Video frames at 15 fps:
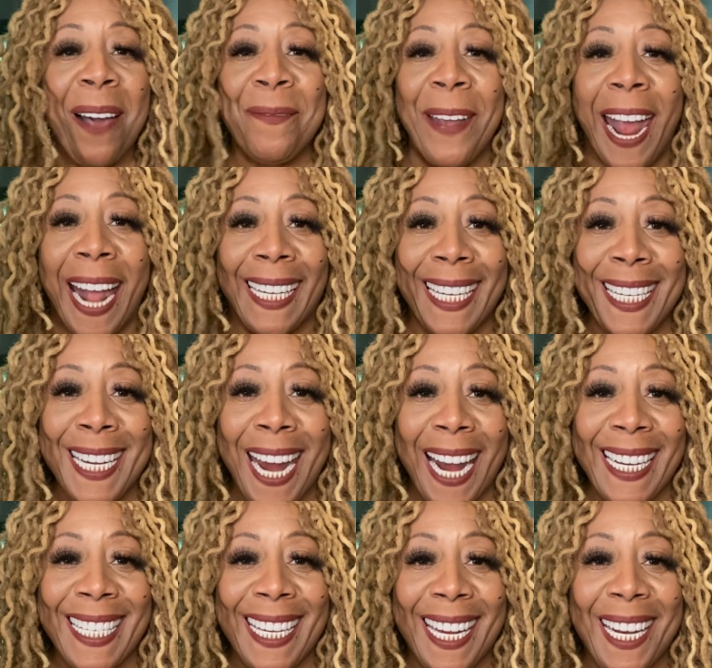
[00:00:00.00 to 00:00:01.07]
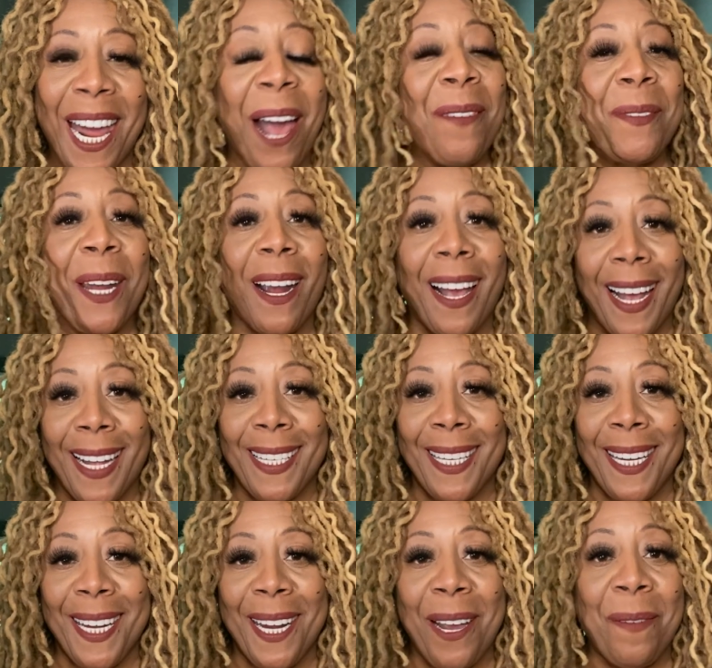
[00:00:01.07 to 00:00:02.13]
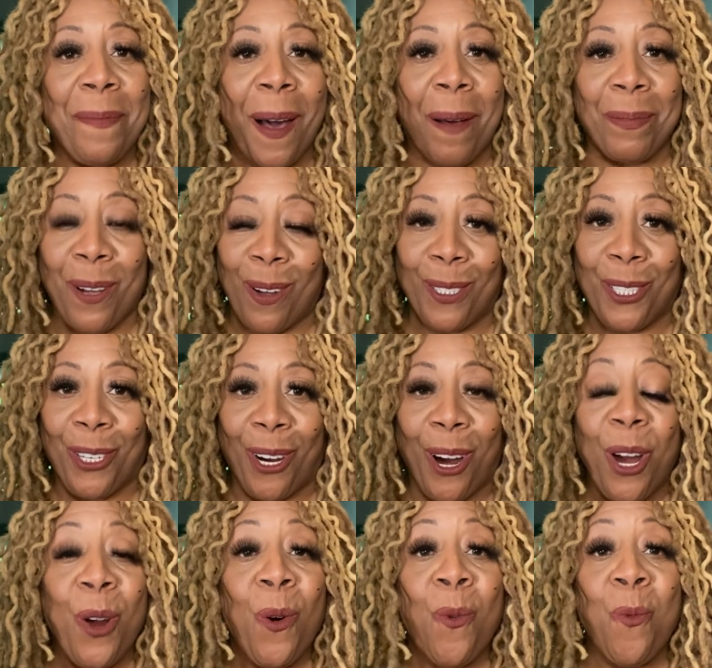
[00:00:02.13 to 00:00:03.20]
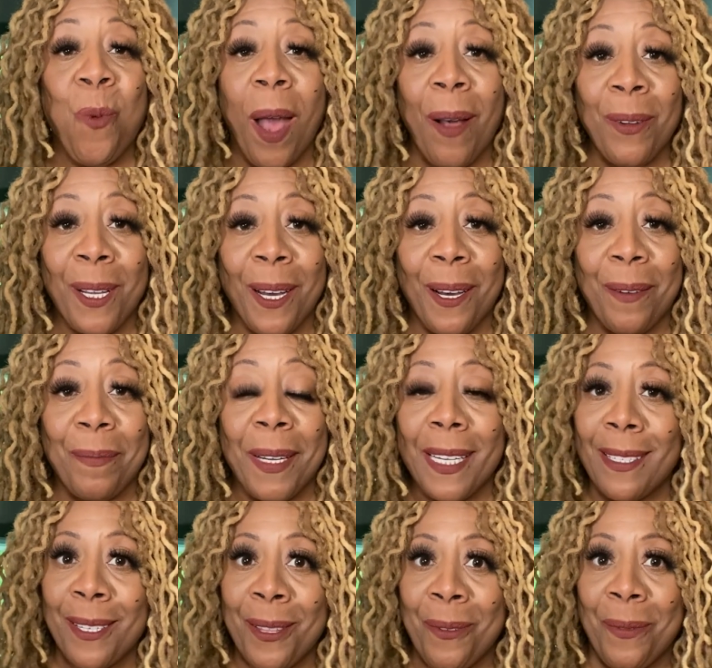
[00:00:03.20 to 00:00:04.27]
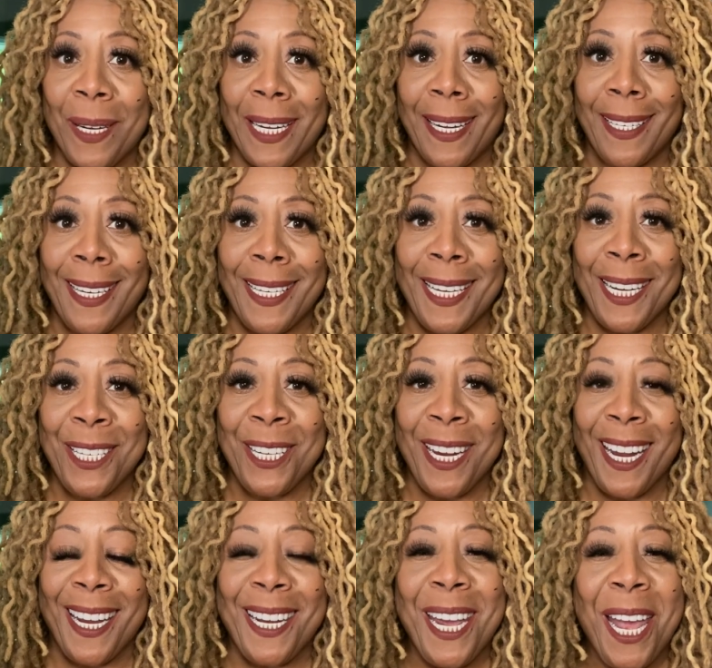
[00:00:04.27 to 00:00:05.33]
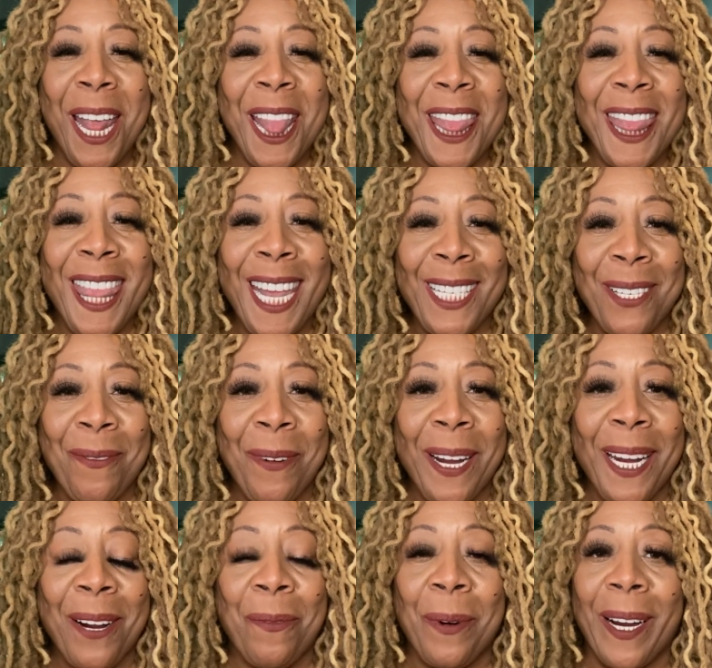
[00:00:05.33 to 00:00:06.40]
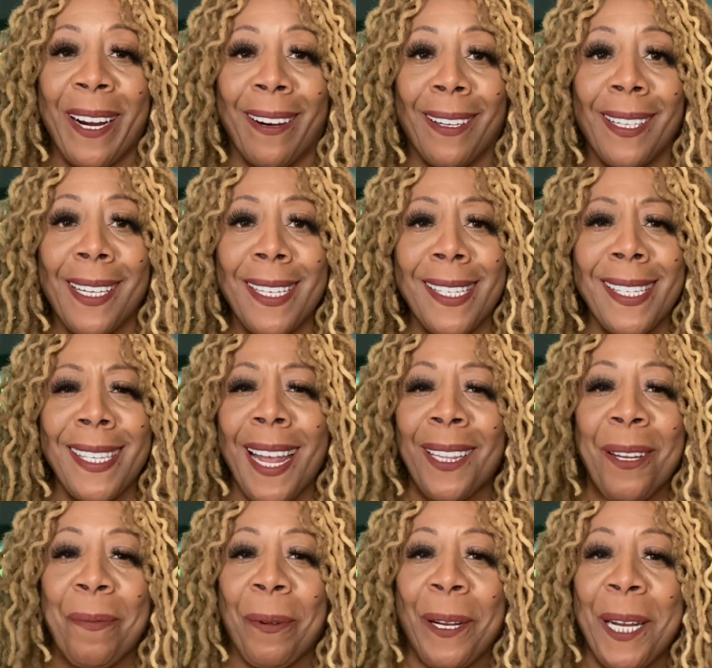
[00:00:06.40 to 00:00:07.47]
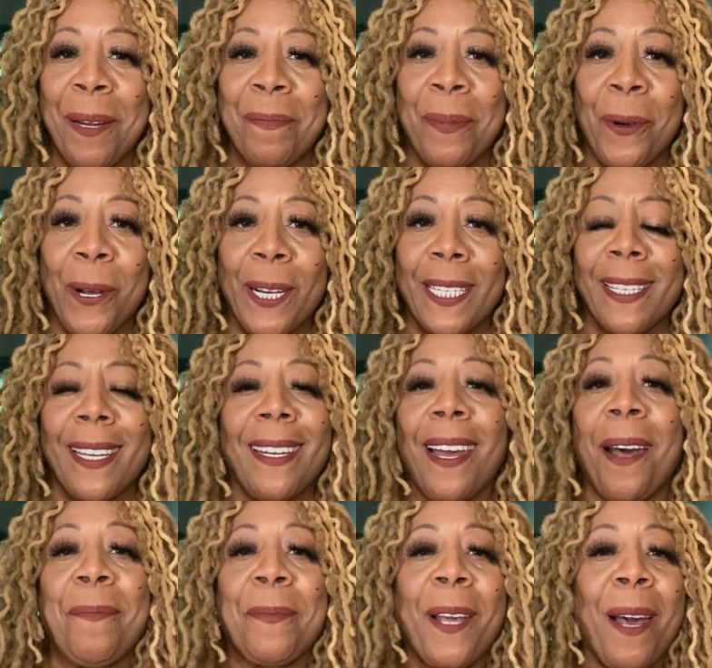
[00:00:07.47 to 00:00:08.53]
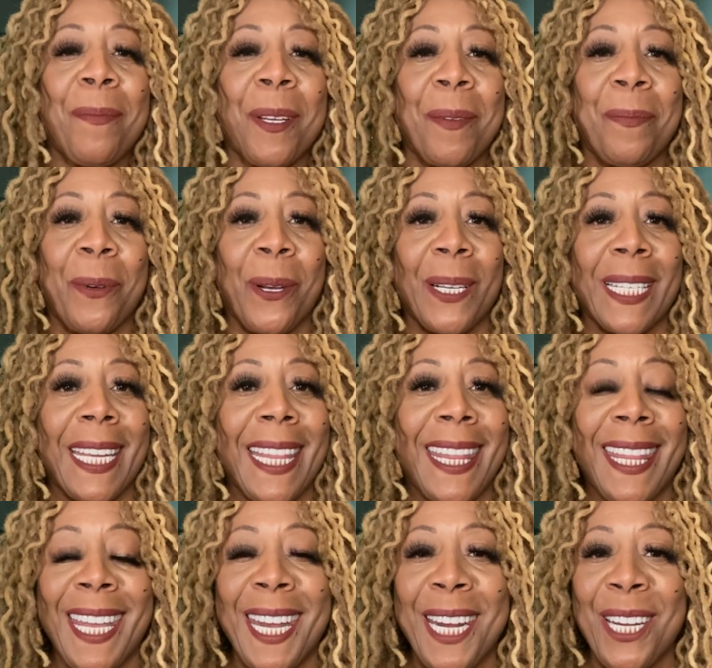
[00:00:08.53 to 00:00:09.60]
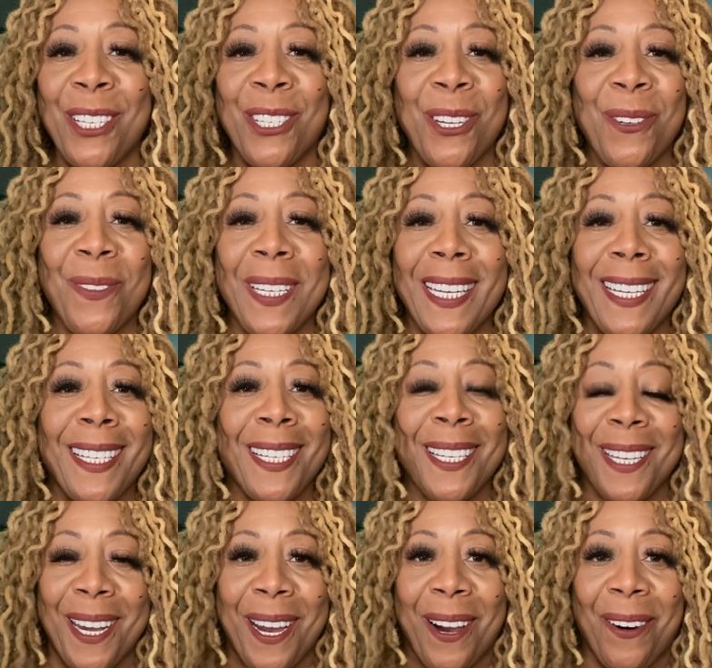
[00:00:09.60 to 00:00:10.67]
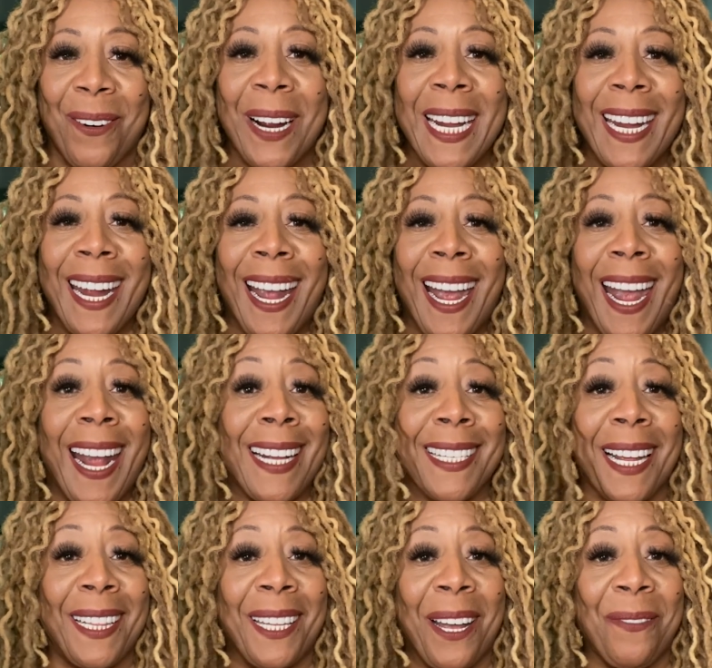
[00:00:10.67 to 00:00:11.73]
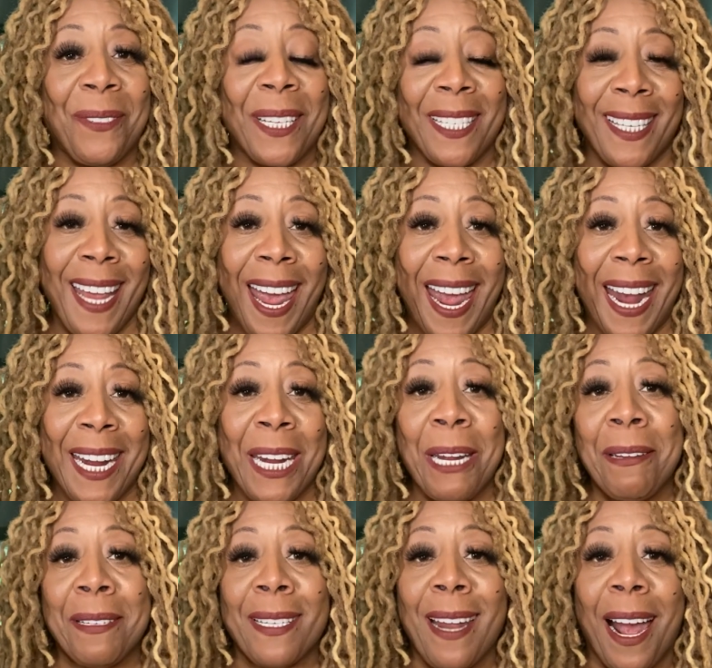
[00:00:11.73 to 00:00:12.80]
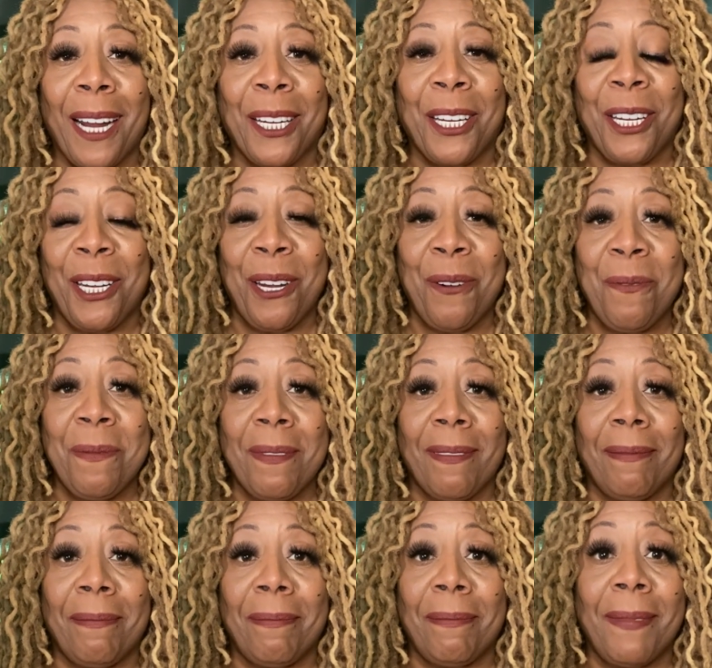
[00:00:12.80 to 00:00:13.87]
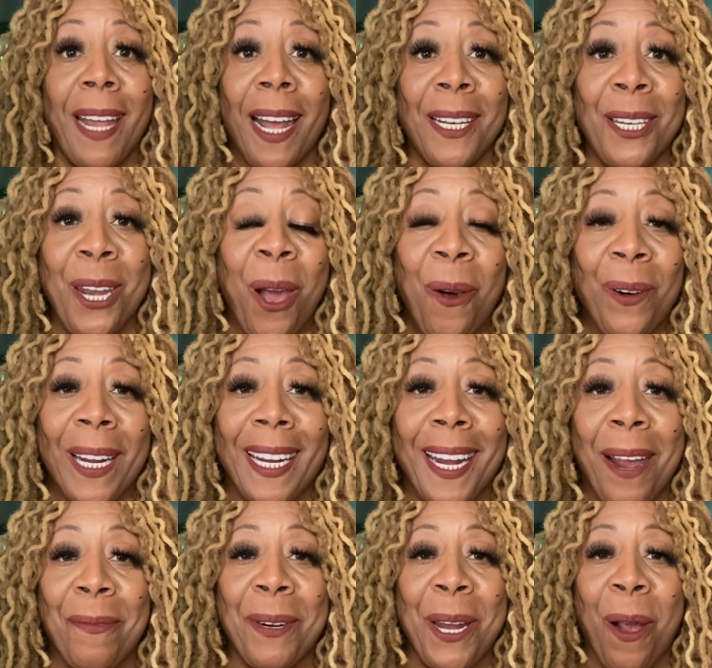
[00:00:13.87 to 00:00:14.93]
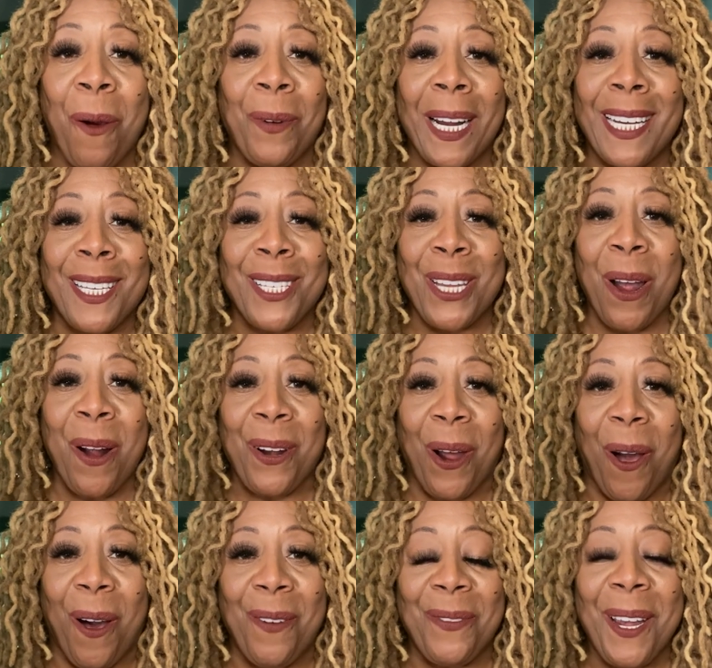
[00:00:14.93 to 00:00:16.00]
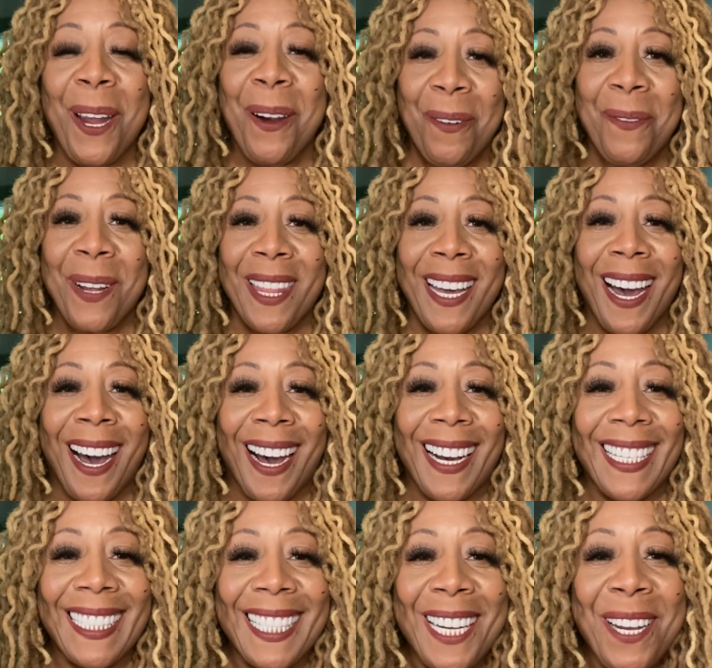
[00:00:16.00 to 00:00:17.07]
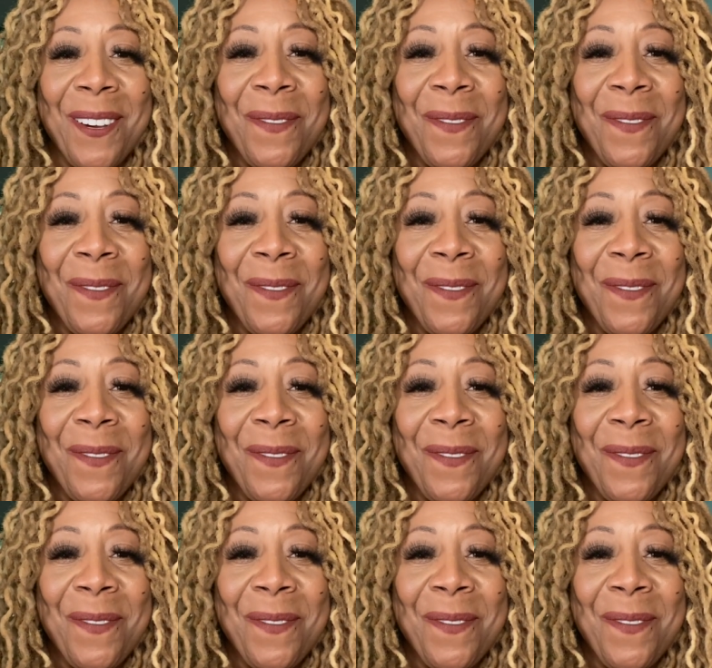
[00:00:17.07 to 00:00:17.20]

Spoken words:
I'm Patty Jackson. I'm your auntie of pop culture. Welcome to the Weekend Edition. This week, we're celebrating books and upcoming books and things you need to know. As I love to say, it's not cute not knowing, and we always start off with a hug.